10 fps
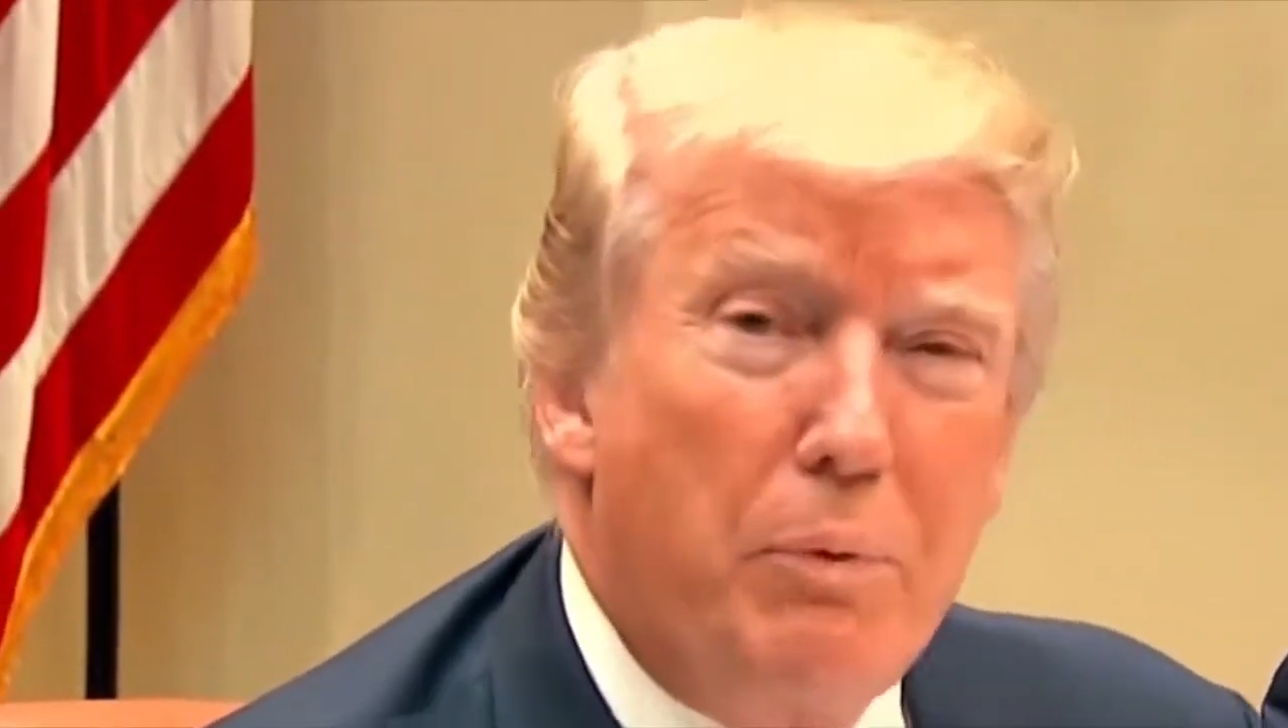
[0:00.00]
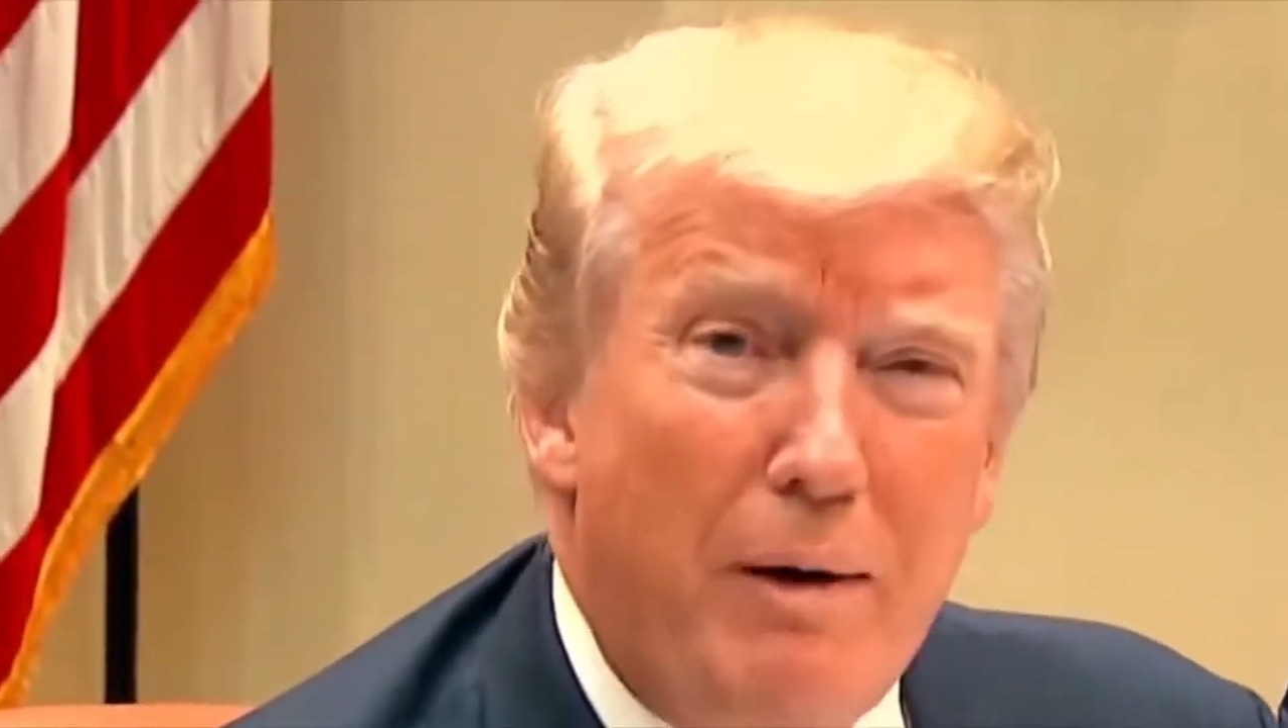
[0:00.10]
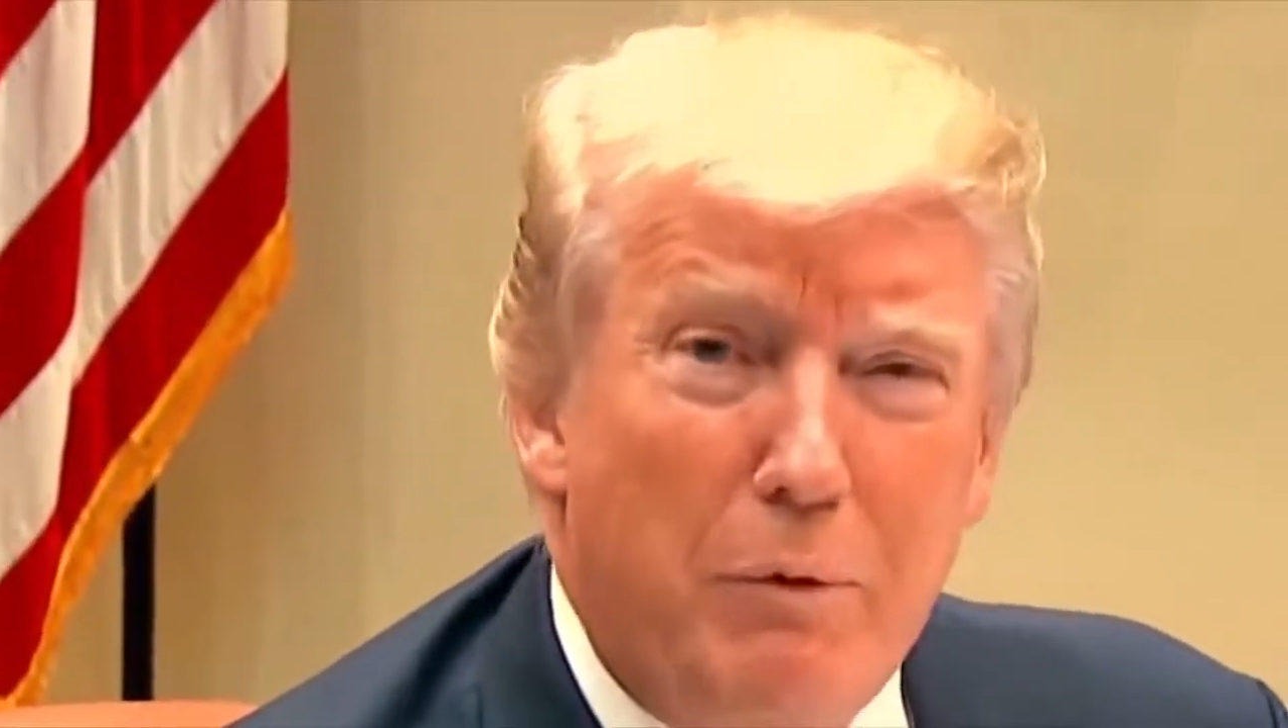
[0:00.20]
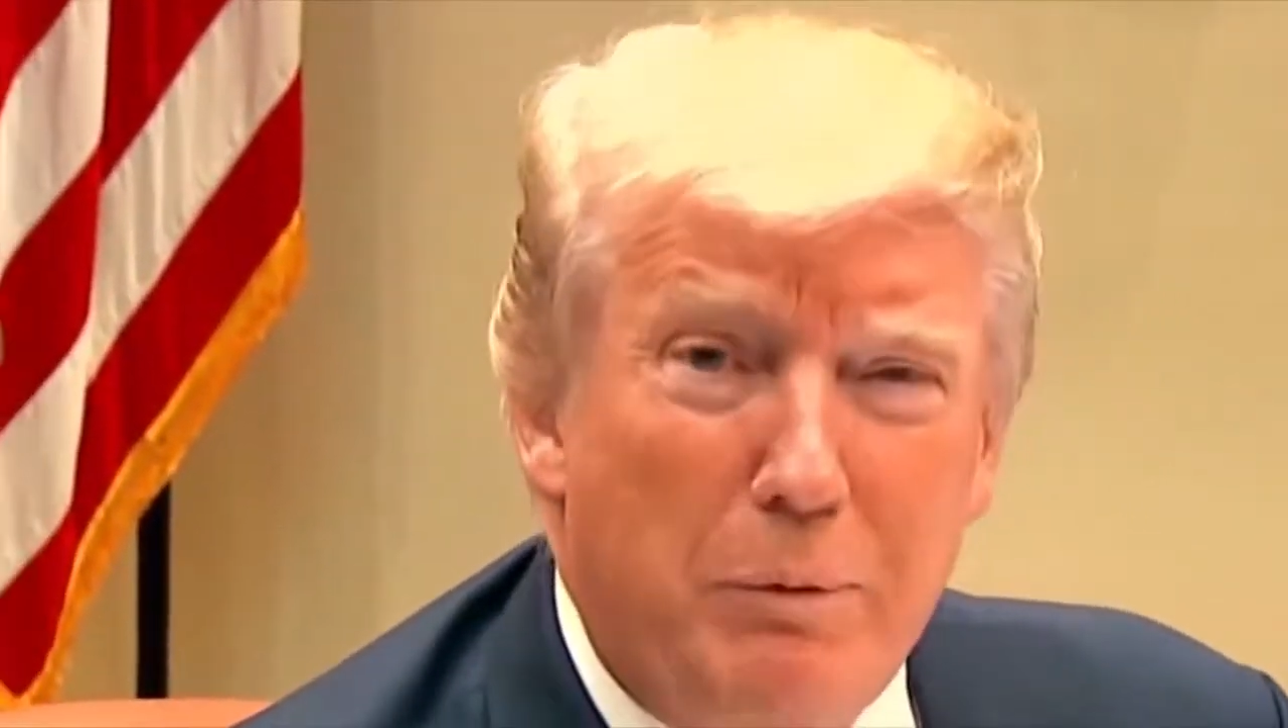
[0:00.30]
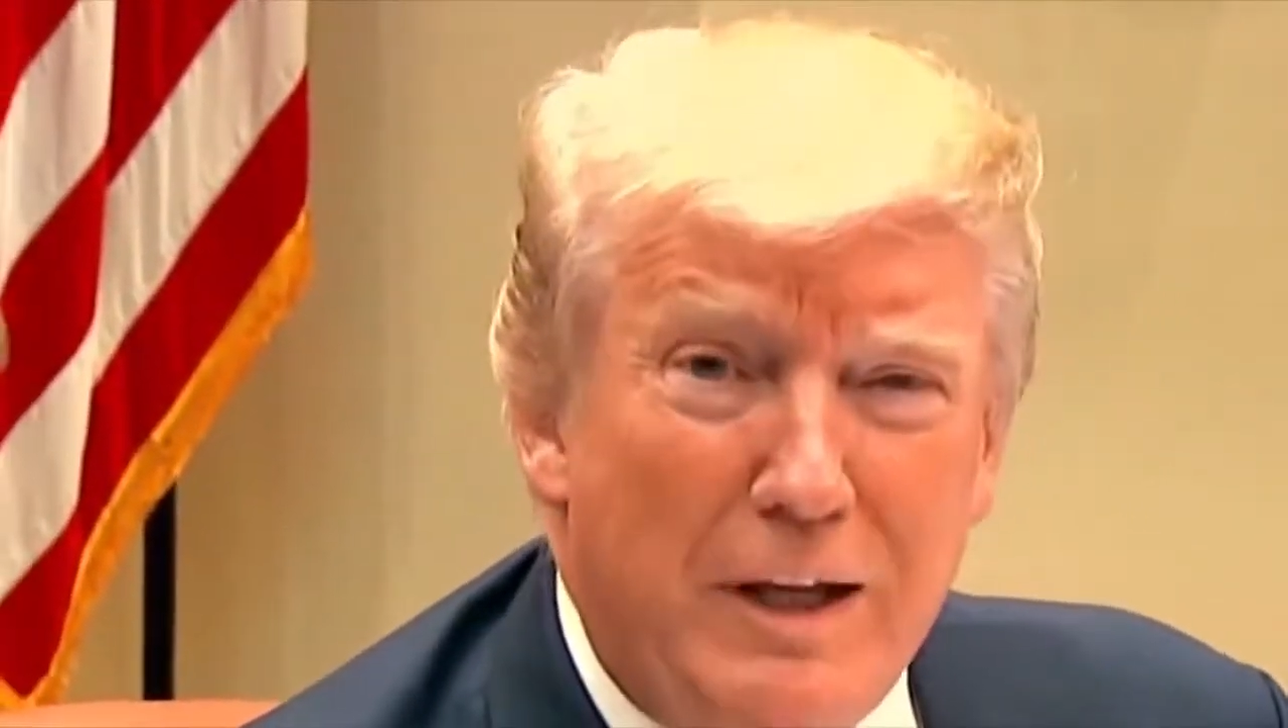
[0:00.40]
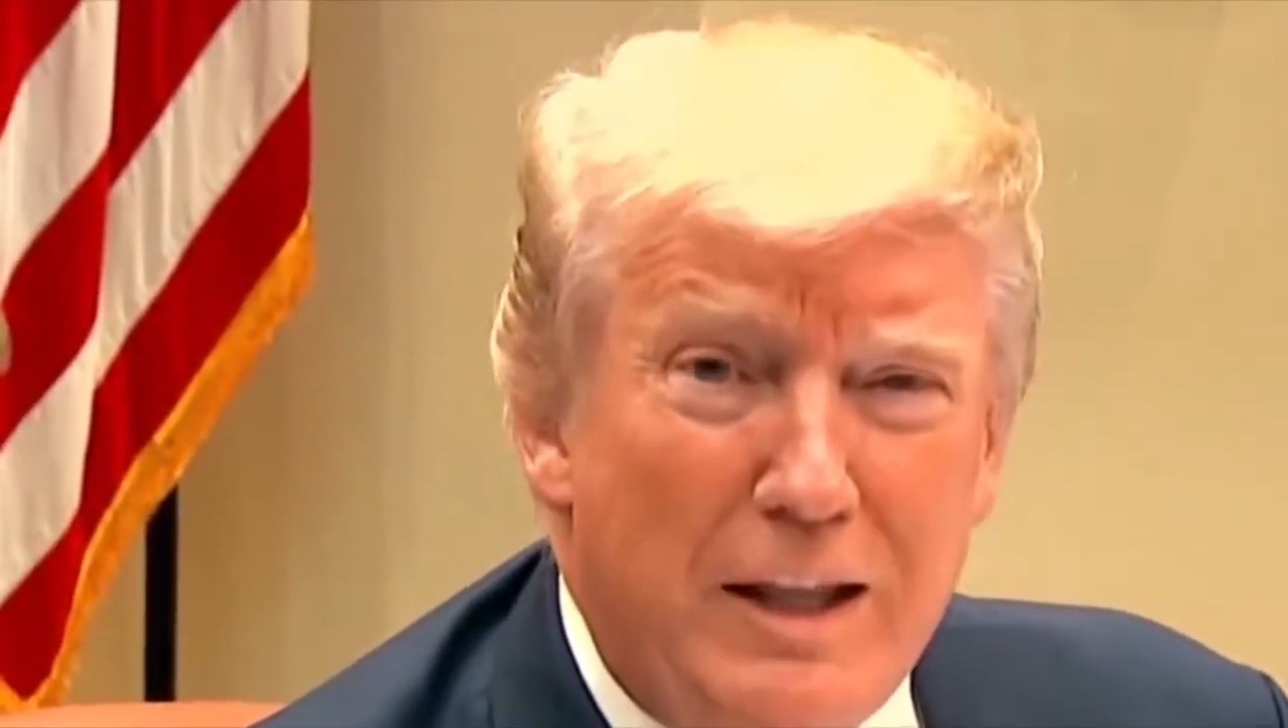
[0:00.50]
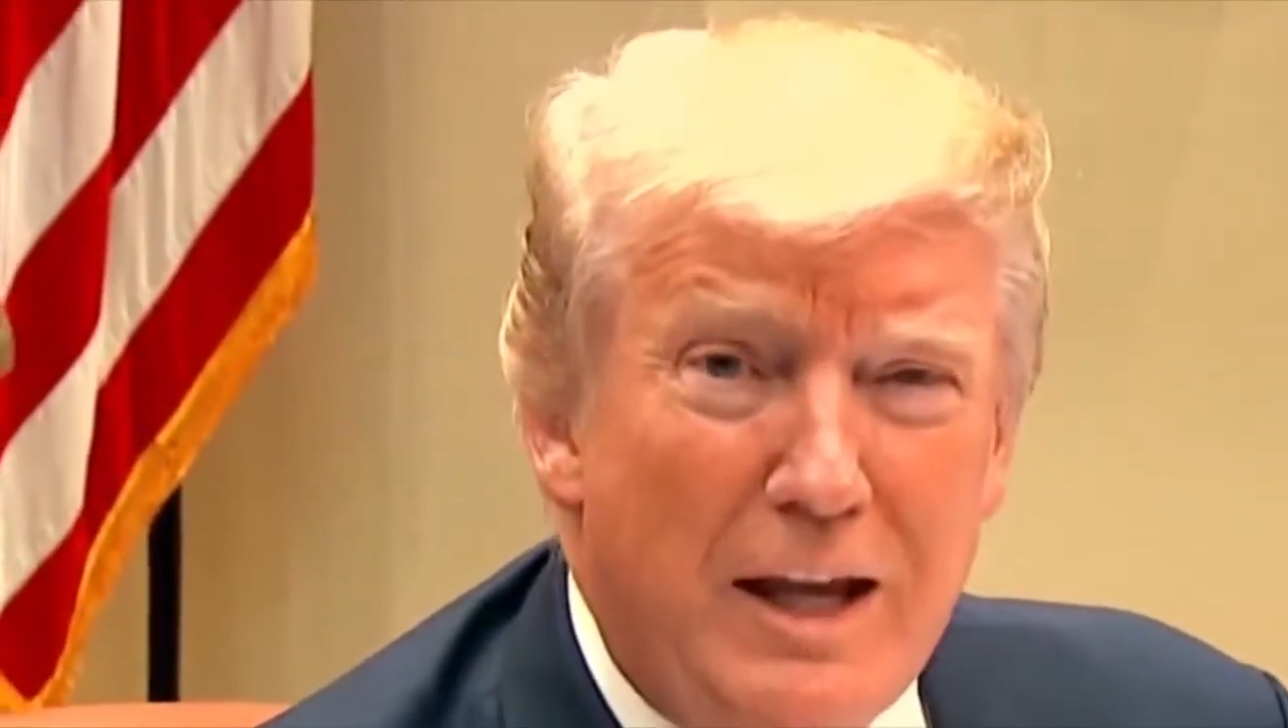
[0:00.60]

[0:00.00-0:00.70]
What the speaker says: probably in